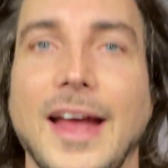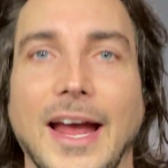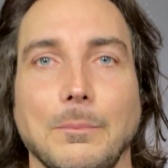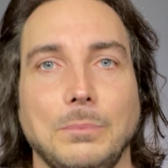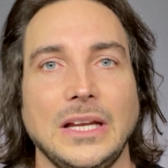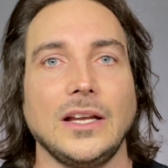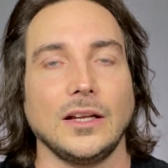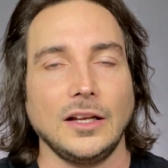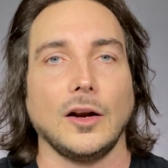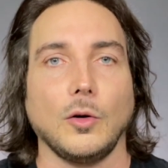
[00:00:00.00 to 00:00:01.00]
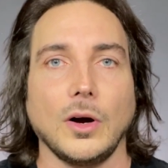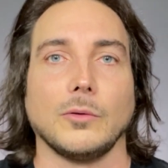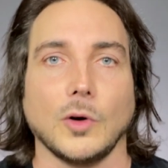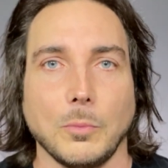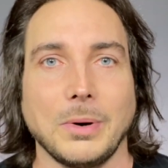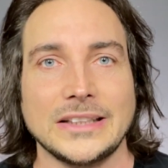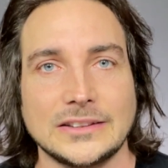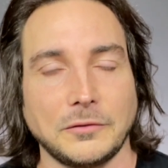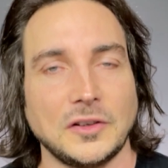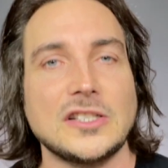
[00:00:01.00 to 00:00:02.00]
and be, you know, a
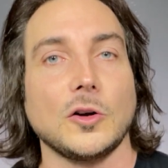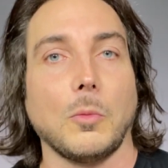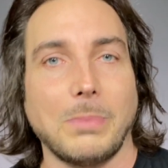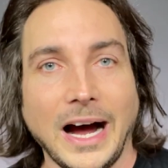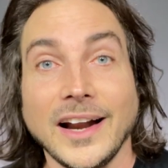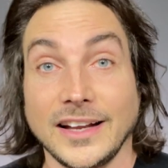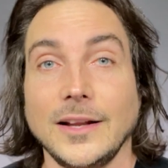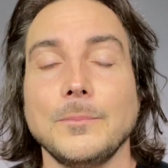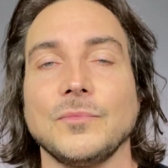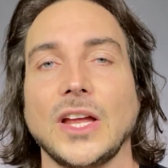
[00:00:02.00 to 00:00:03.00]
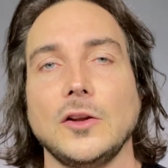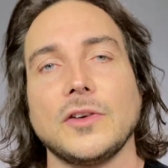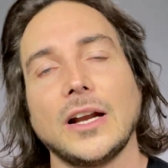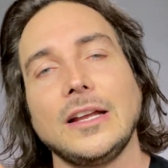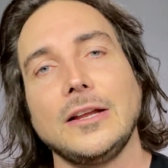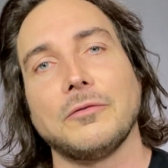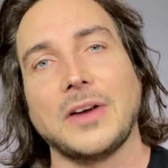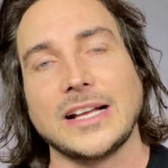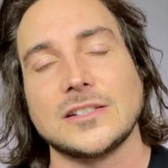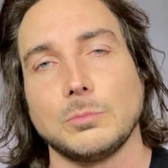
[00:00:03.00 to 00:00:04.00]
robust physical body, then you've got to eat
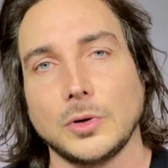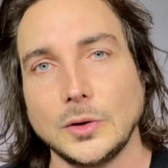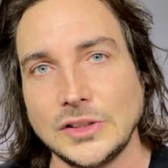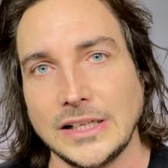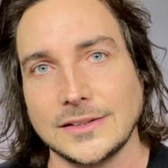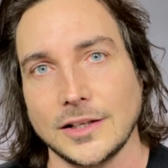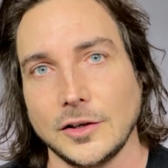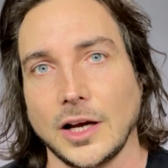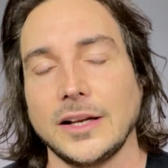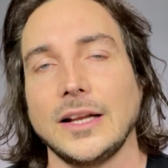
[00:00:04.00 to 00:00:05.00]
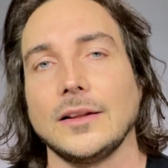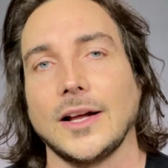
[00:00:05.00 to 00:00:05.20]
fats and proteins and you've got to eat